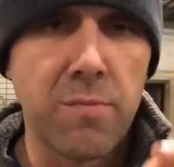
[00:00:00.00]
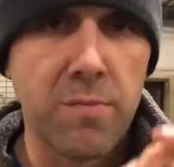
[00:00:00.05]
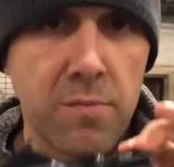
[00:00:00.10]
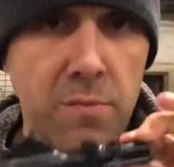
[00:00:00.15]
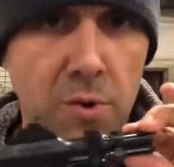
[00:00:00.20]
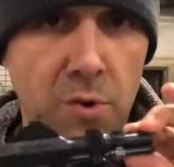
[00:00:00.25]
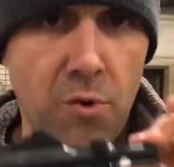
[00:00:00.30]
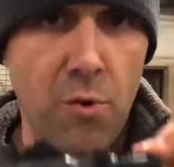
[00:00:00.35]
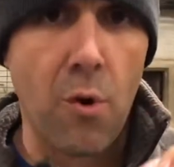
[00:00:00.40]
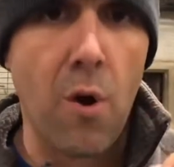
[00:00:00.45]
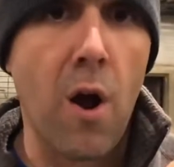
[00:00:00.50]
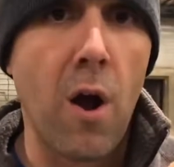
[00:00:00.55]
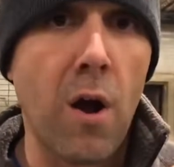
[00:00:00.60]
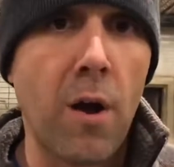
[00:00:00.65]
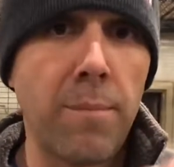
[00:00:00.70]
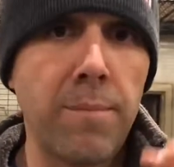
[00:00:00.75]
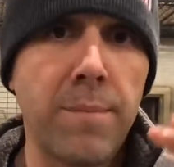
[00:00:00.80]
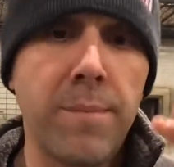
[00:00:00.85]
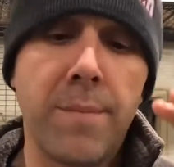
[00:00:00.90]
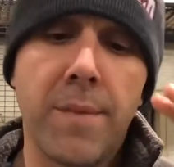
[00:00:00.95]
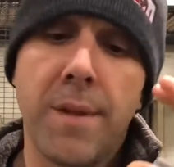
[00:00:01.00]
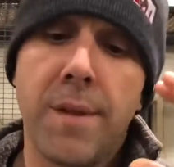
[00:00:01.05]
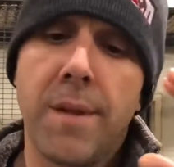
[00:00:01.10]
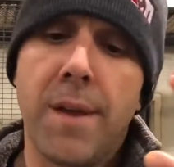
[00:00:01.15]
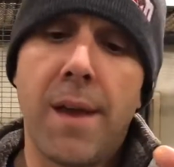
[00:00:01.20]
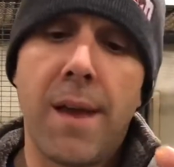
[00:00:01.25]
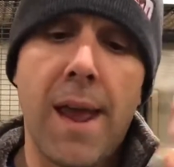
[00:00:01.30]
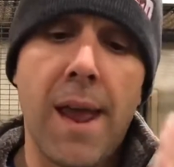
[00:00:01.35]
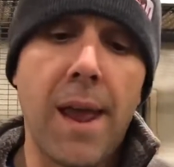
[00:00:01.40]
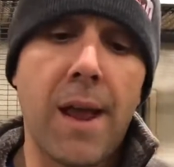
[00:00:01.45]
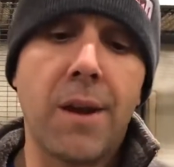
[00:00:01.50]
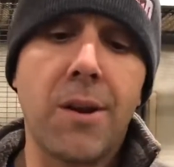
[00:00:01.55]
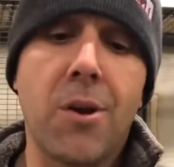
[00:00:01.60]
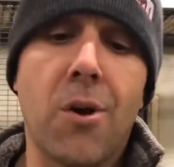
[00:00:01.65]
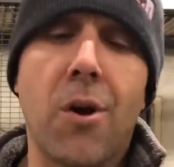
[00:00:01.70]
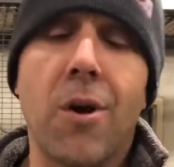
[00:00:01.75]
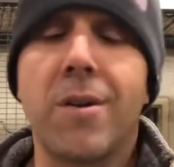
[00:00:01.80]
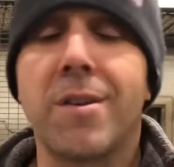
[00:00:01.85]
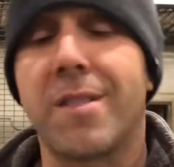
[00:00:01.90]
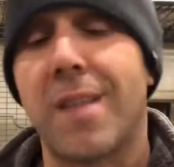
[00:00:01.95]
CROM
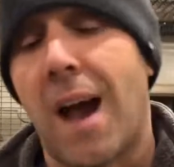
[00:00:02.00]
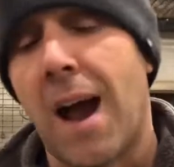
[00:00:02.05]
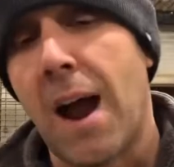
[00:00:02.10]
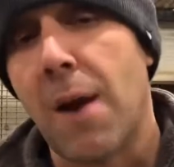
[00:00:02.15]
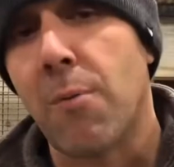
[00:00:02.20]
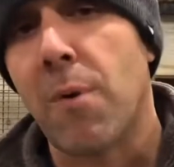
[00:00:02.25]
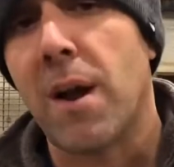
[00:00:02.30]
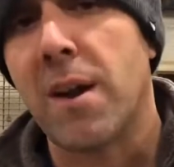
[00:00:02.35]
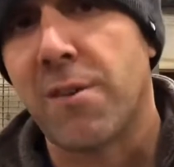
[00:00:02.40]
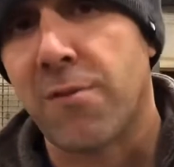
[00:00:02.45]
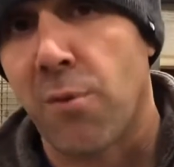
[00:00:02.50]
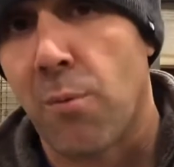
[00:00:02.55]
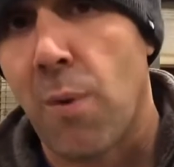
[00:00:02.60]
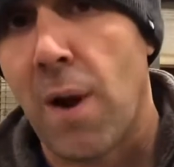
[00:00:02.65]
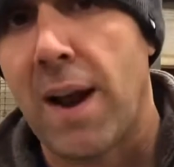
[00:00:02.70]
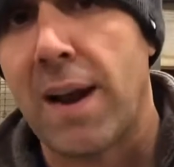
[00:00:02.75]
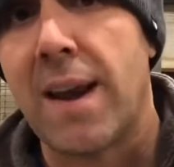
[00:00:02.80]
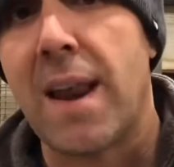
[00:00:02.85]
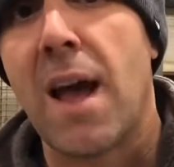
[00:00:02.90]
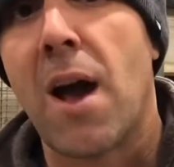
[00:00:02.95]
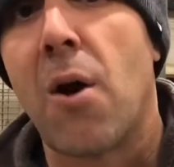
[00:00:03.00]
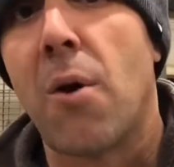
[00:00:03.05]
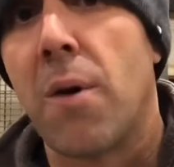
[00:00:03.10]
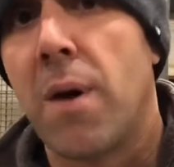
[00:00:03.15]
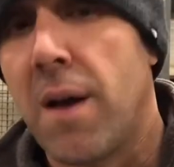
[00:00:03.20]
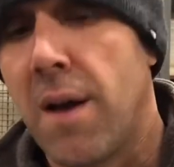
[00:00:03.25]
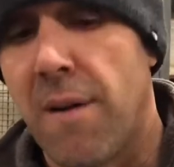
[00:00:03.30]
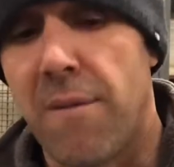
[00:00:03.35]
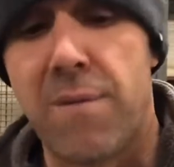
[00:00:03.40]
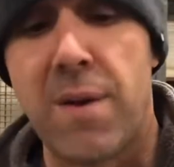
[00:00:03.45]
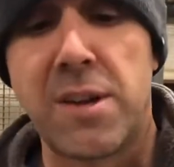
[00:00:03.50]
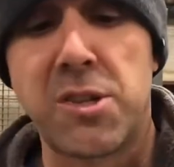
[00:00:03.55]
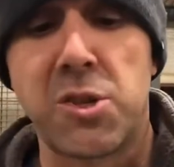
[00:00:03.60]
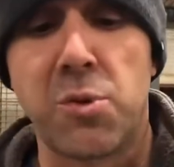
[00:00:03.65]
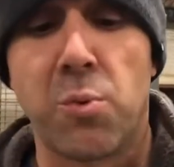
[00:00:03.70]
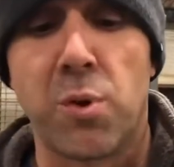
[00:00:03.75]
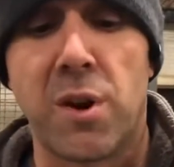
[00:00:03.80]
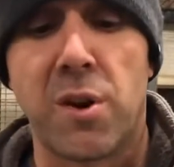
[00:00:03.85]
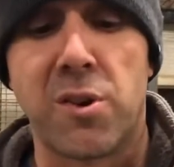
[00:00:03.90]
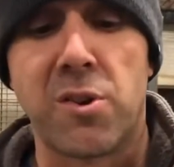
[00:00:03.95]
handguards, the high rise for right now. Eventually
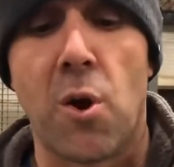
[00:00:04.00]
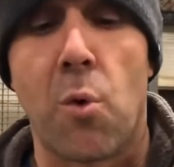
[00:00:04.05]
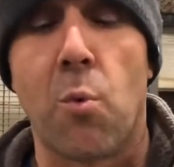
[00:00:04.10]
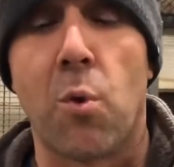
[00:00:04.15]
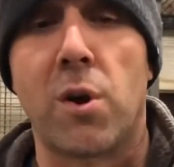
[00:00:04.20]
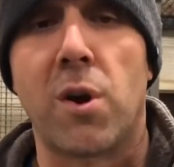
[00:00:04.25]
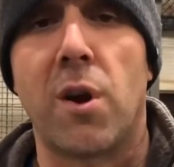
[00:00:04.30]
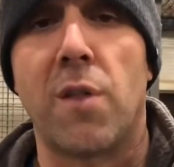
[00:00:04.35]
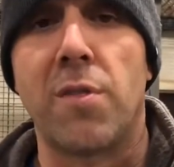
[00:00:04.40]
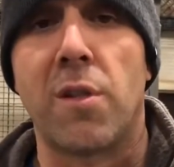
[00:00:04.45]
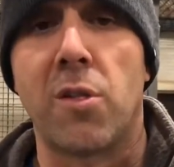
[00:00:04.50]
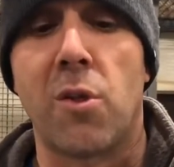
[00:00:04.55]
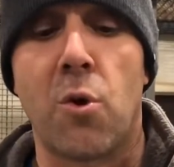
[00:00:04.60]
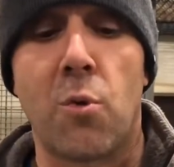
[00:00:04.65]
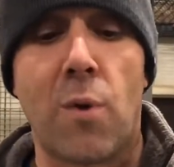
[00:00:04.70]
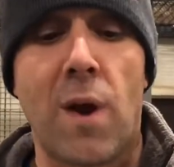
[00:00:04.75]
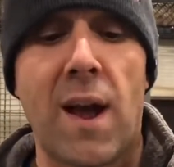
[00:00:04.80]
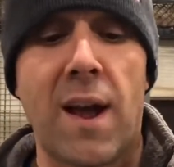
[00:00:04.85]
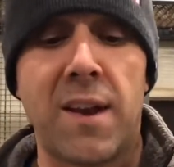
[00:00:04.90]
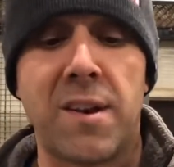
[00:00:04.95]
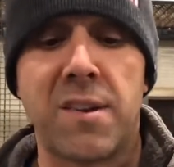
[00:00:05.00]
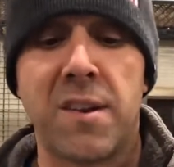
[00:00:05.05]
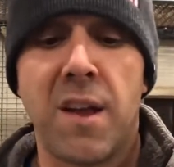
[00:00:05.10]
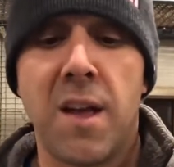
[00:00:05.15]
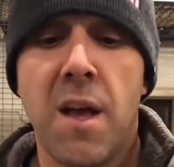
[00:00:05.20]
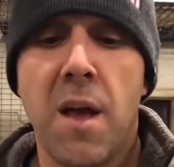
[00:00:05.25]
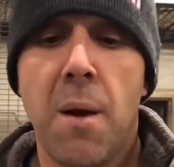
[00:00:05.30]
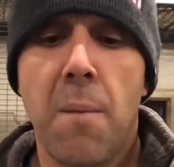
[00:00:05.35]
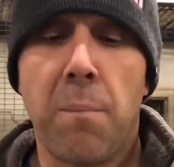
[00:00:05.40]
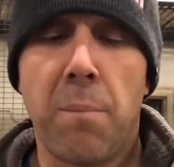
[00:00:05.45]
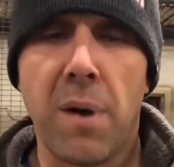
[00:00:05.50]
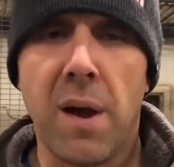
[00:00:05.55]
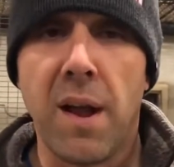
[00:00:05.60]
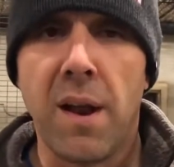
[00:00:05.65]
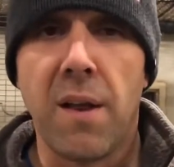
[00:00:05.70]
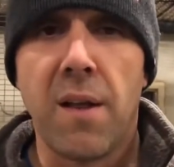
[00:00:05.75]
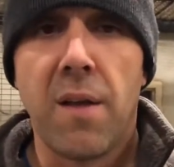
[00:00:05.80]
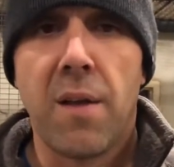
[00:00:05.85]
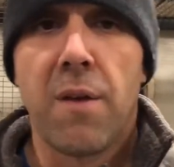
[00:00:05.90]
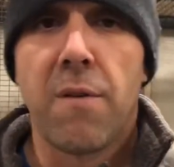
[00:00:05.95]
we're gonna start working on the low rise. But
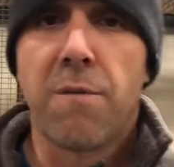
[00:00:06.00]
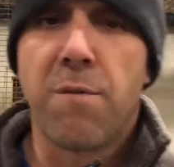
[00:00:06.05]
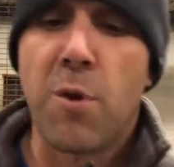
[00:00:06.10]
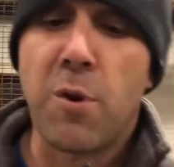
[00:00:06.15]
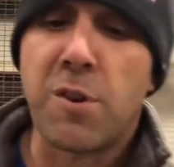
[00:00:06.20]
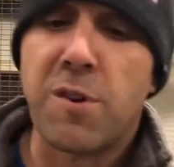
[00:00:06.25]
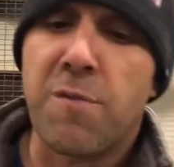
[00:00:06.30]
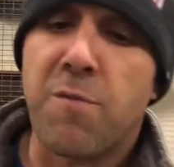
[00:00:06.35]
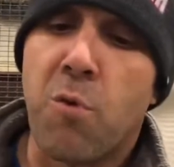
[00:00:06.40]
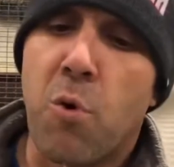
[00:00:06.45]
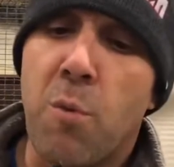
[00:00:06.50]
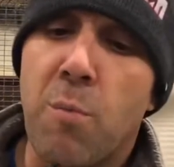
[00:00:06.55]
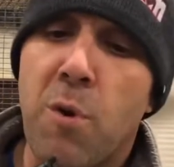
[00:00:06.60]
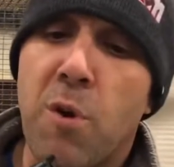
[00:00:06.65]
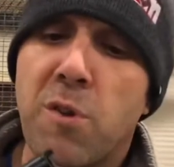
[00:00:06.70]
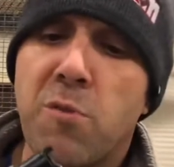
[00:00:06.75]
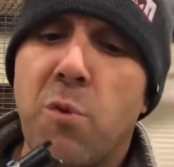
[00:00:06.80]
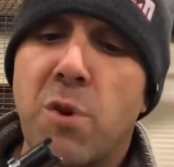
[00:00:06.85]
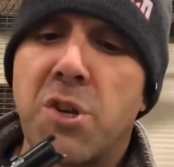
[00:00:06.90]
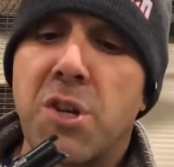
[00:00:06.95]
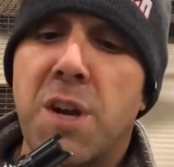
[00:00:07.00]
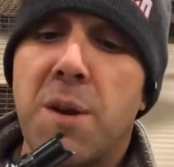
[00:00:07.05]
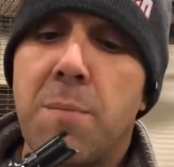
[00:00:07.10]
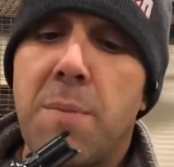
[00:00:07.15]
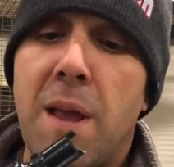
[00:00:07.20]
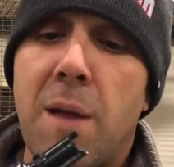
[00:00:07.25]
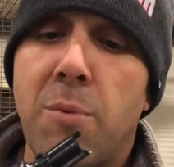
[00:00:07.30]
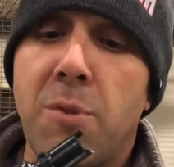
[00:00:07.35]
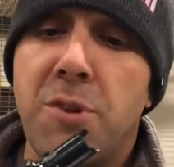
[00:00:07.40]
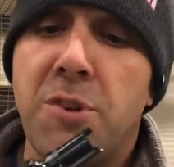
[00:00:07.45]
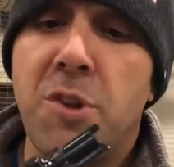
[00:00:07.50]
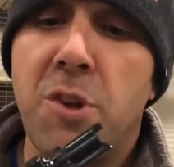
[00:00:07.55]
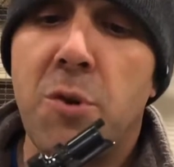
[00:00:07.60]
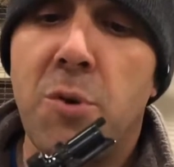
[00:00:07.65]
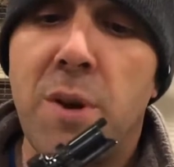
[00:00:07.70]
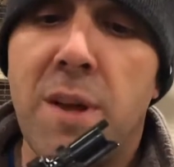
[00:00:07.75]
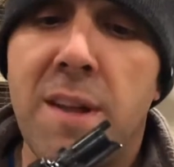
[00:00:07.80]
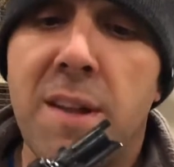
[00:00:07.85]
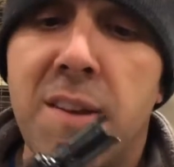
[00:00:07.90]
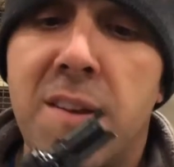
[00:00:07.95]
first and foremost, what you're gonna be able to do
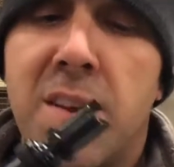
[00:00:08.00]
is